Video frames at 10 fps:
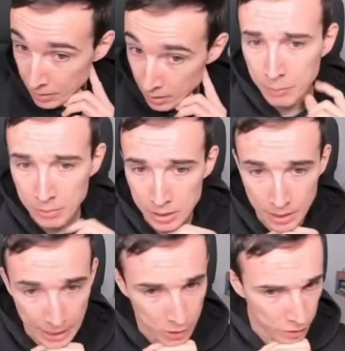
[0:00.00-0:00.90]
Uh,
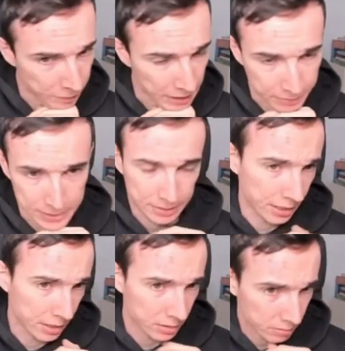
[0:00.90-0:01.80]
HG5 is, I
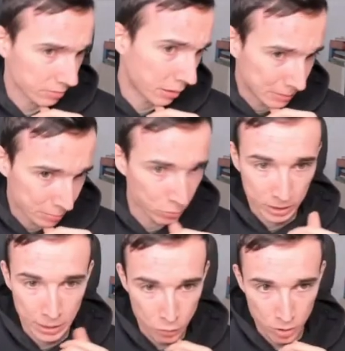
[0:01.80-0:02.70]
think, a bit more
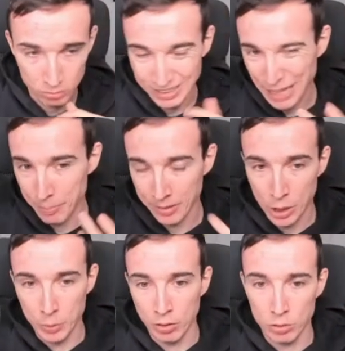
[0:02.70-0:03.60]
natural, keeping the
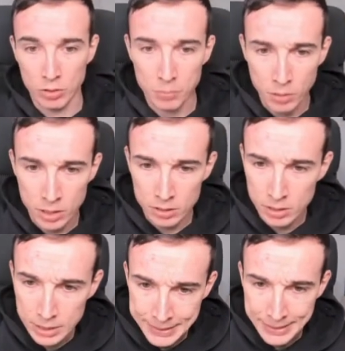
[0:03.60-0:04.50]
queens on the board.
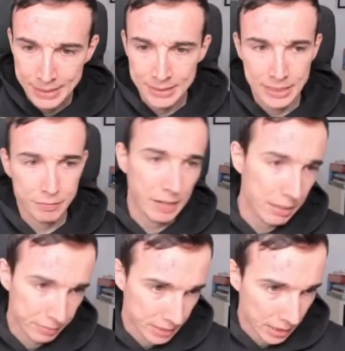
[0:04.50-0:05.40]

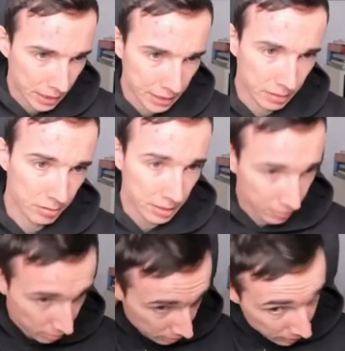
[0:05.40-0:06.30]
C5, trunking in the
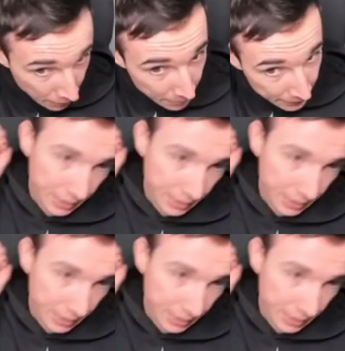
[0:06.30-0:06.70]
center, and